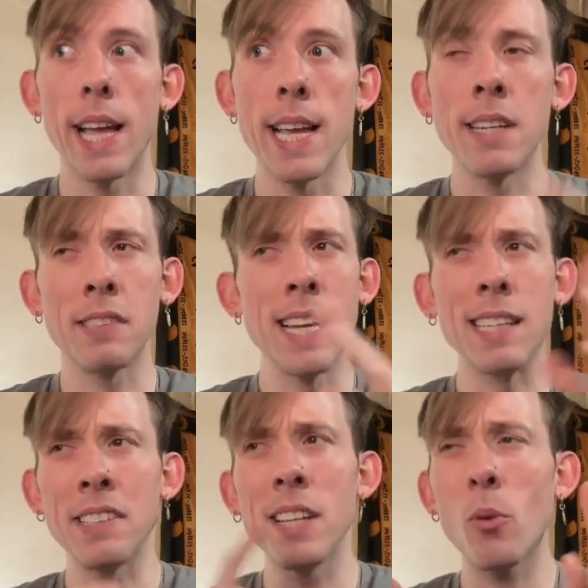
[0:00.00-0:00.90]

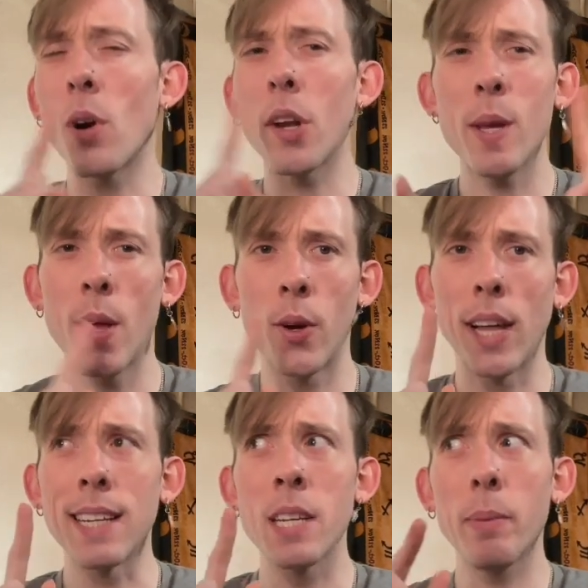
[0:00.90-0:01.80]
It's either one or the other.
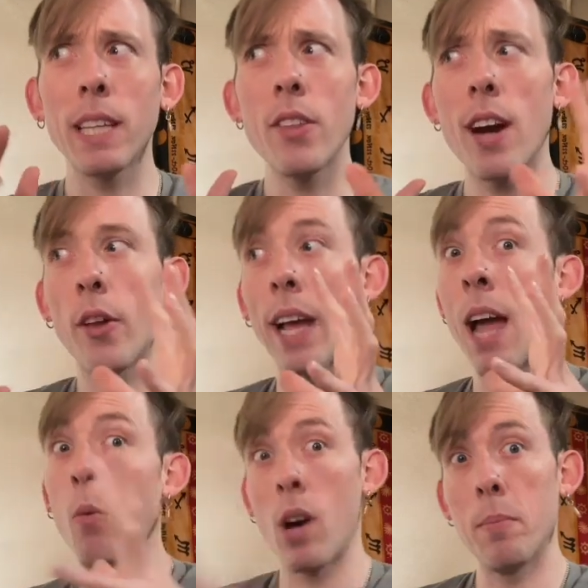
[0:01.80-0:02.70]
Like, typically they're either like,
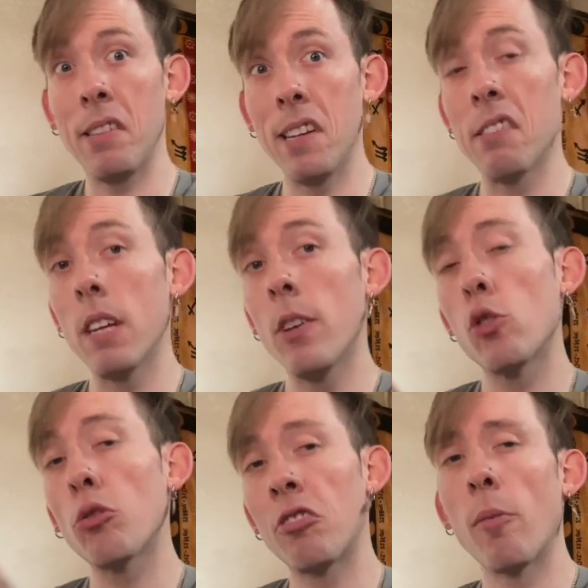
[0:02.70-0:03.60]
I want to be seen as an
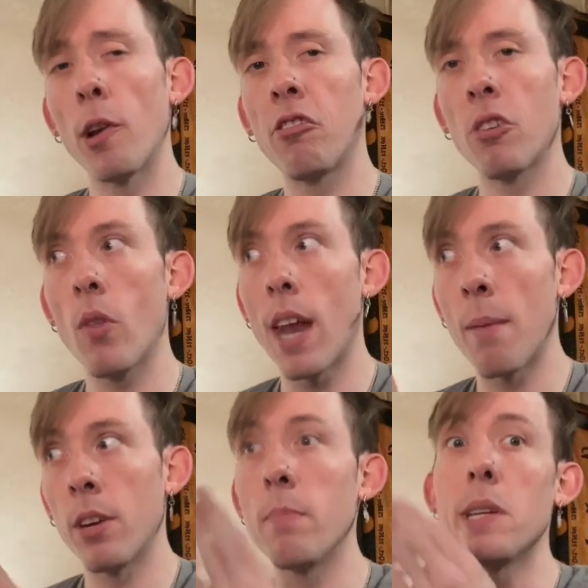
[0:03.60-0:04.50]
individual so much so that
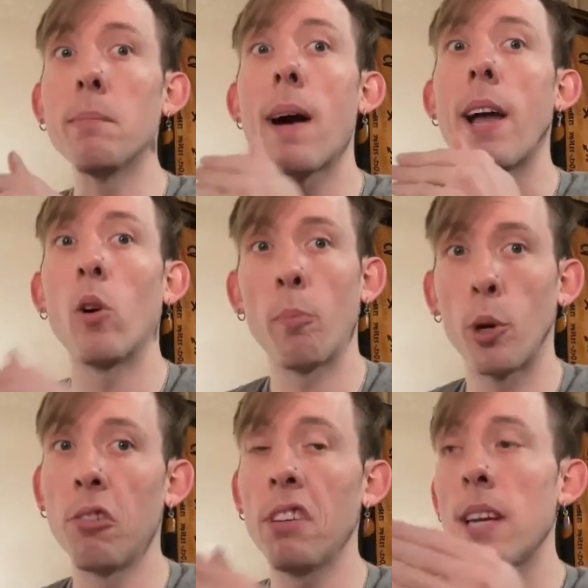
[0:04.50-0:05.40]
I'm going to be my own
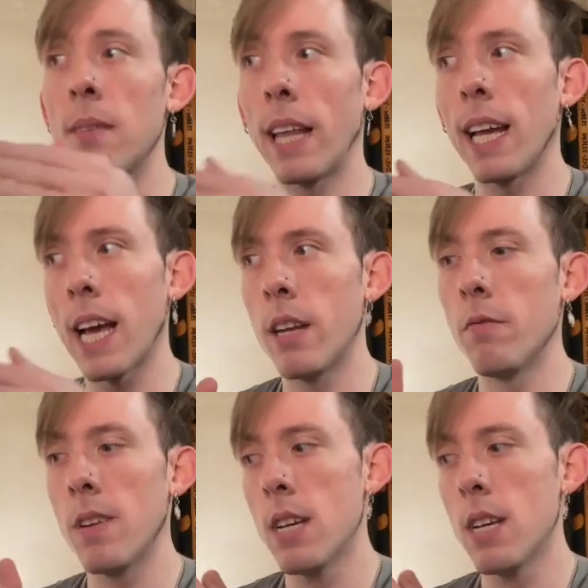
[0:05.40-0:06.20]
person and like kind of